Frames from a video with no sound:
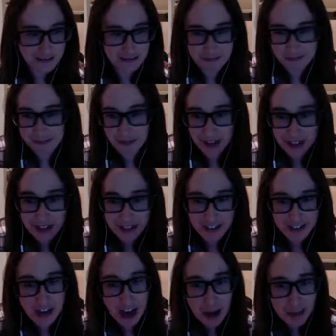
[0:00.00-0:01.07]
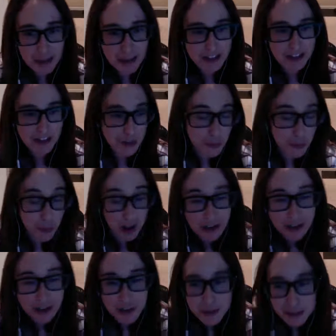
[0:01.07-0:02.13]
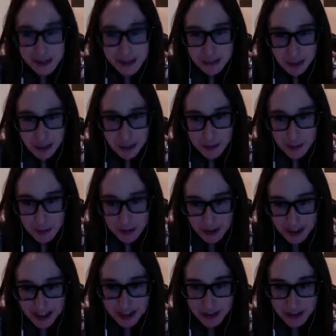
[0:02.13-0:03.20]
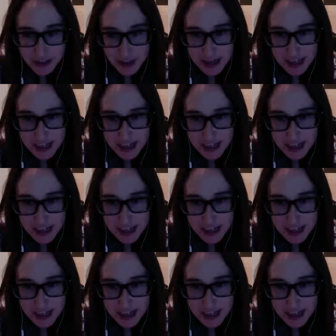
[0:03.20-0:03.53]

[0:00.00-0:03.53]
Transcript: a topic that you want to explore more in your writing,